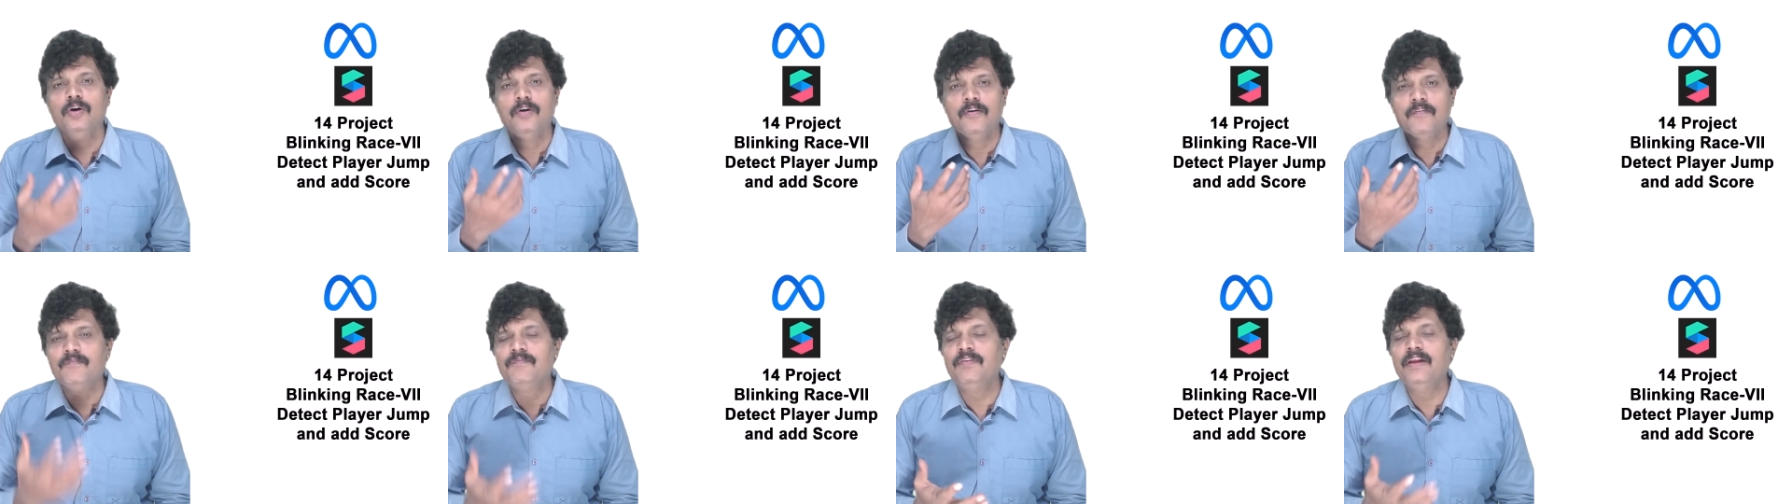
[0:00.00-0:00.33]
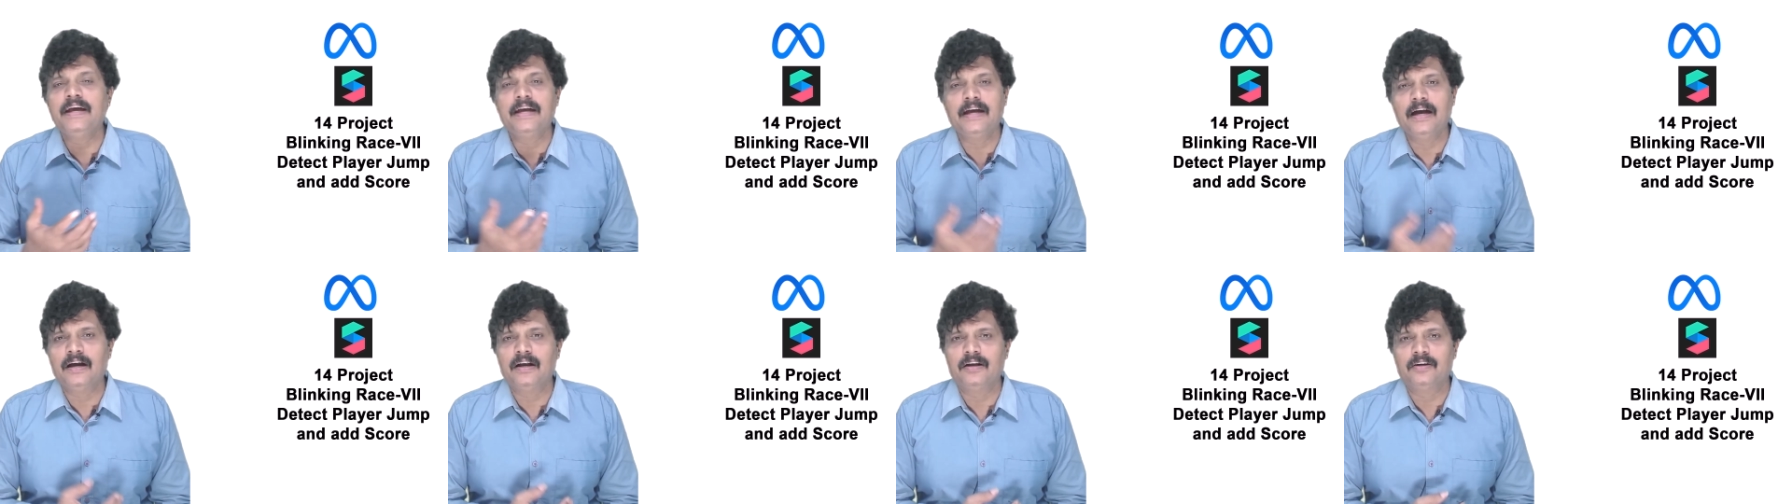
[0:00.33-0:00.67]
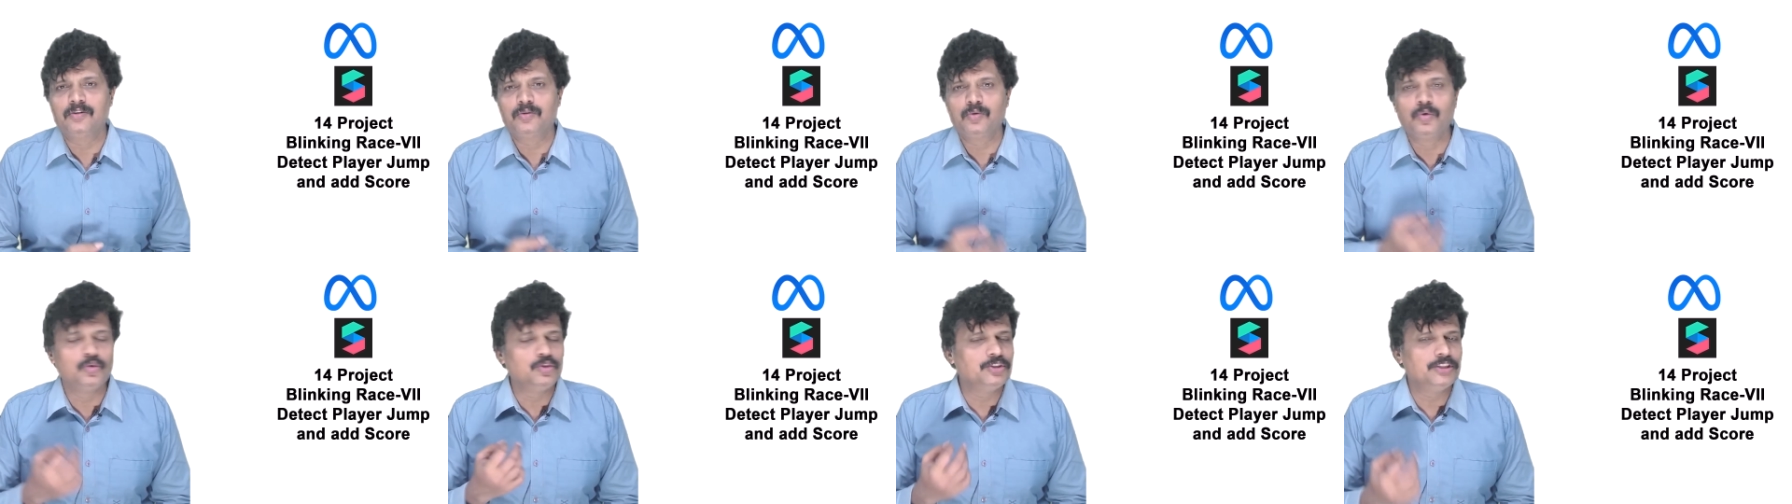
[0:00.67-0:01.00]
flicker
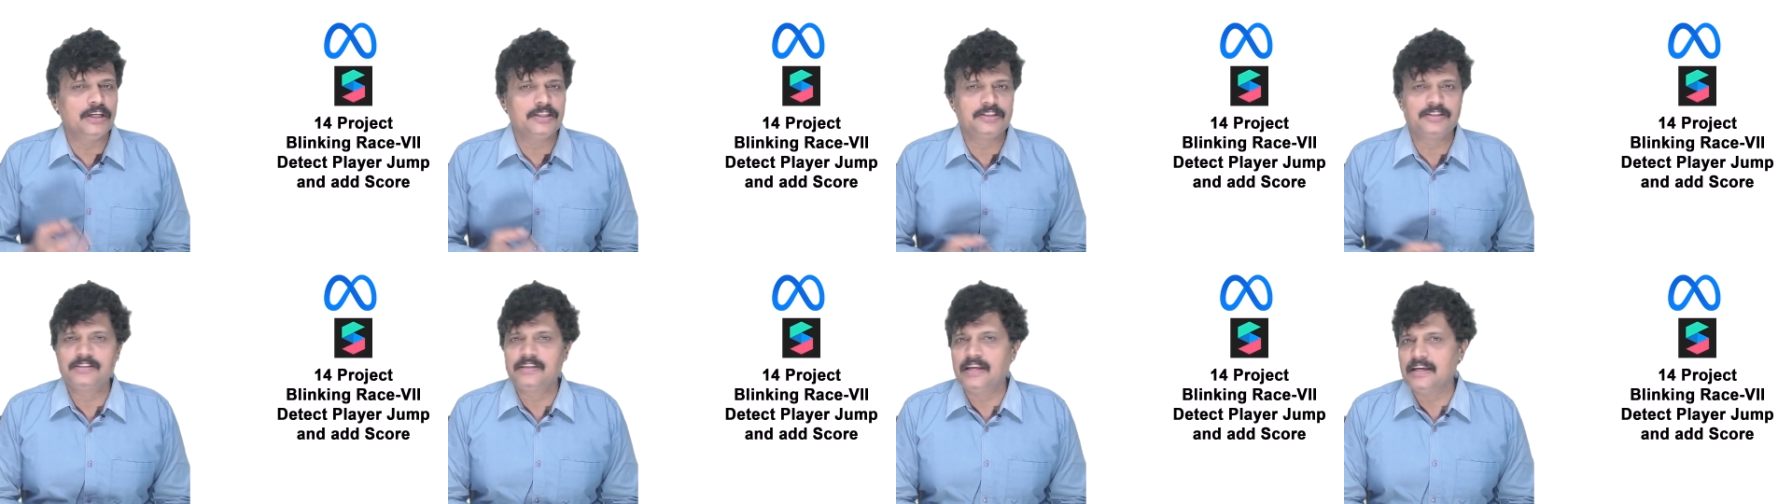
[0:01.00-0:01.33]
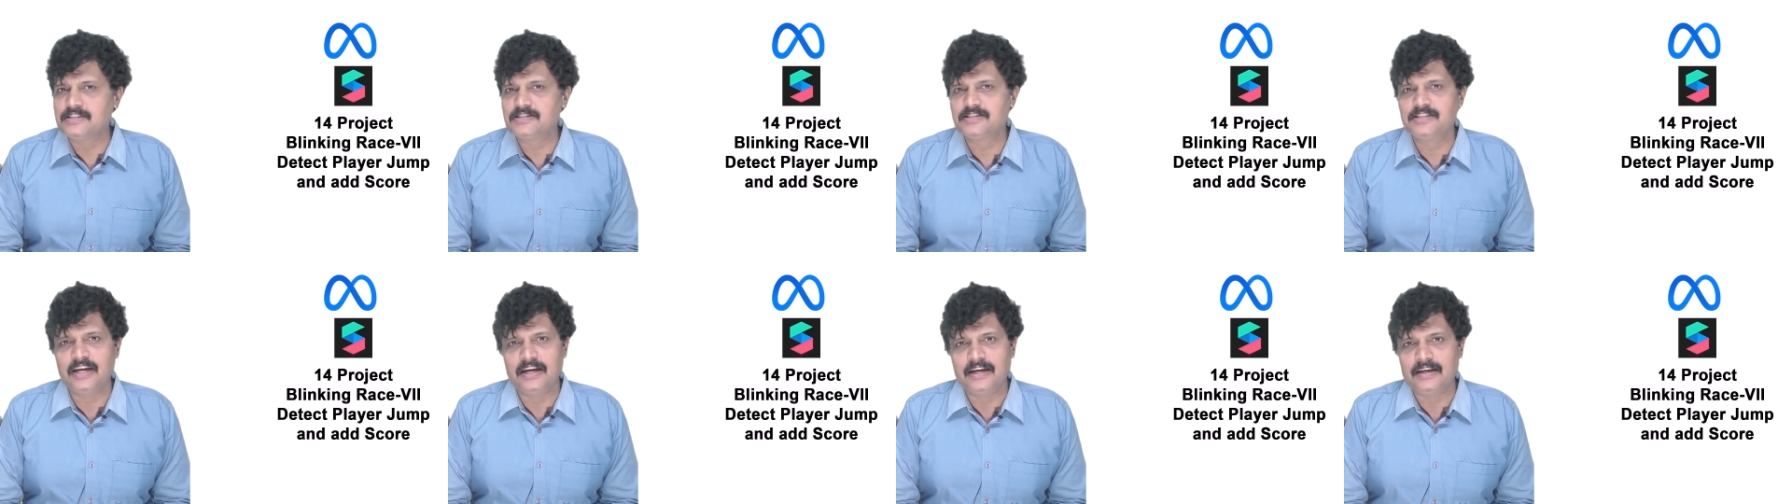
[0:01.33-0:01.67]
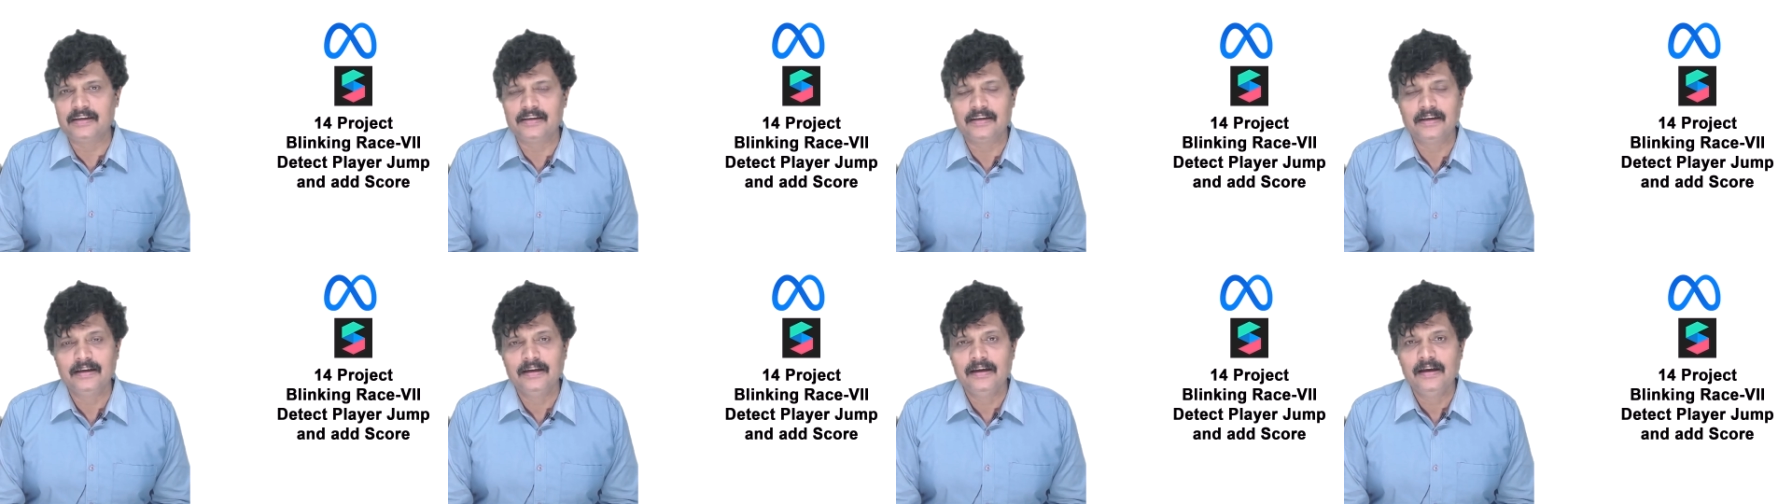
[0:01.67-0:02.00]
to just test
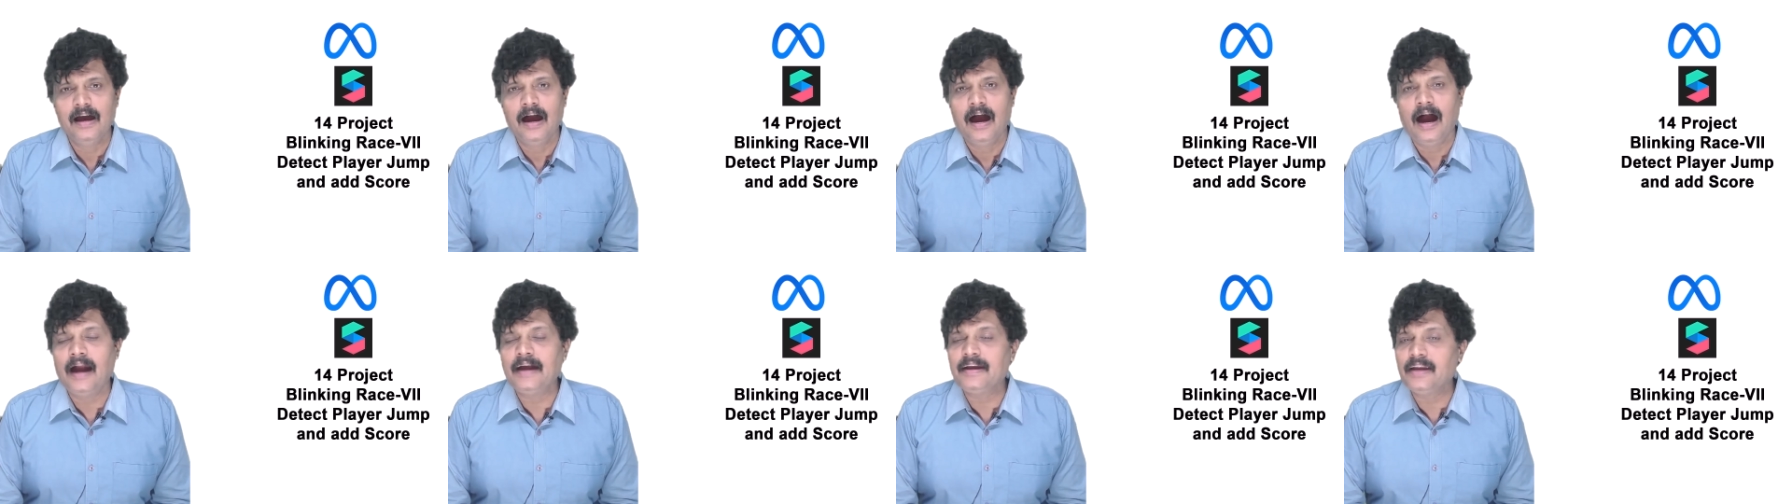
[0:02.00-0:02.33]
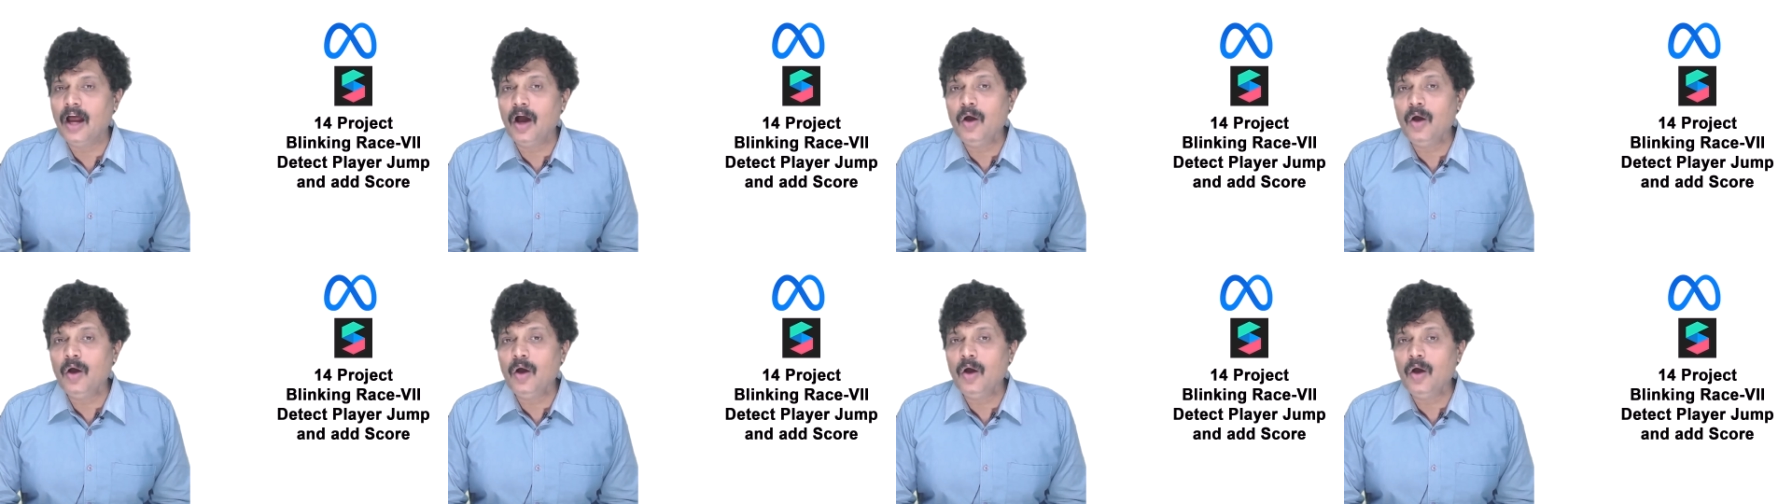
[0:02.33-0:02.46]
it and